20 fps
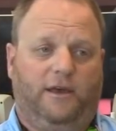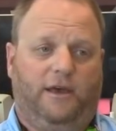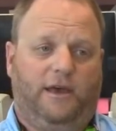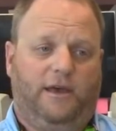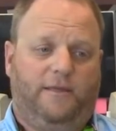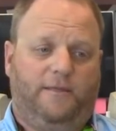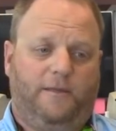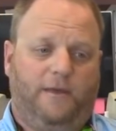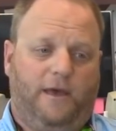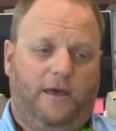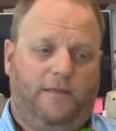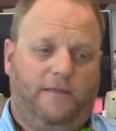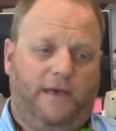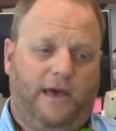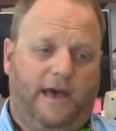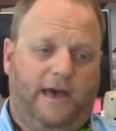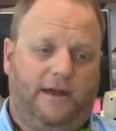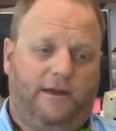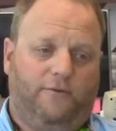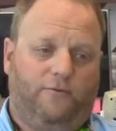And
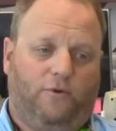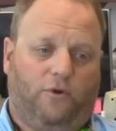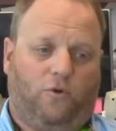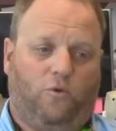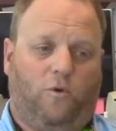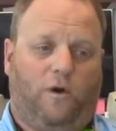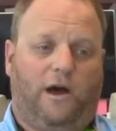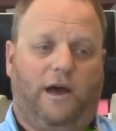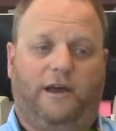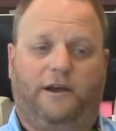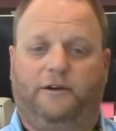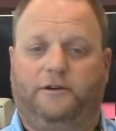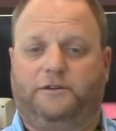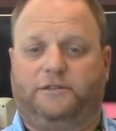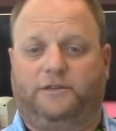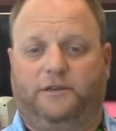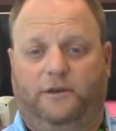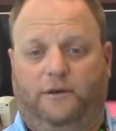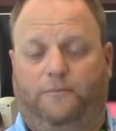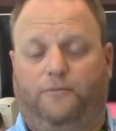that
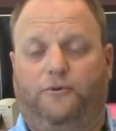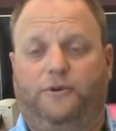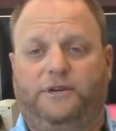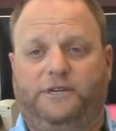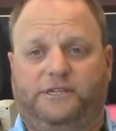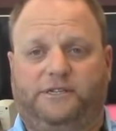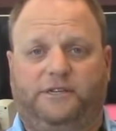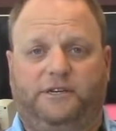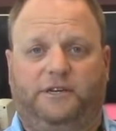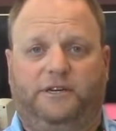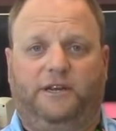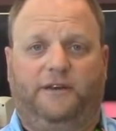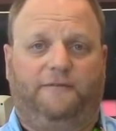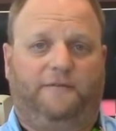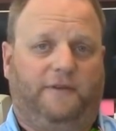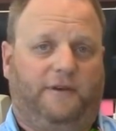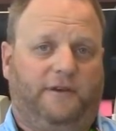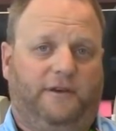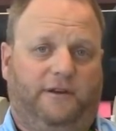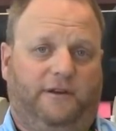requires a pretty
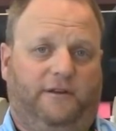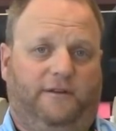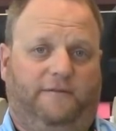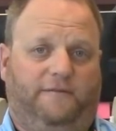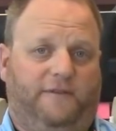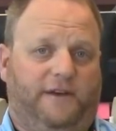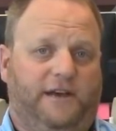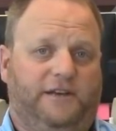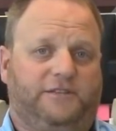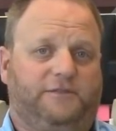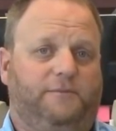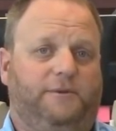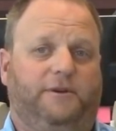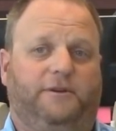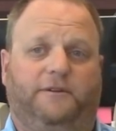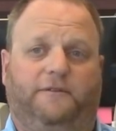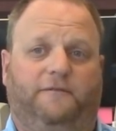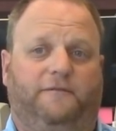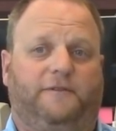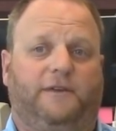significant
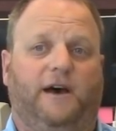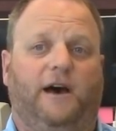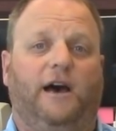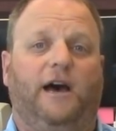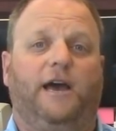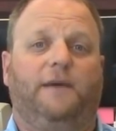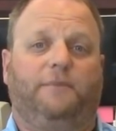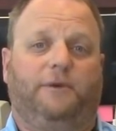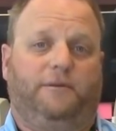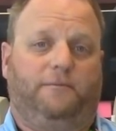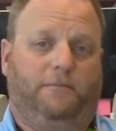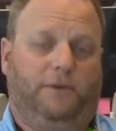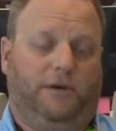investment of time and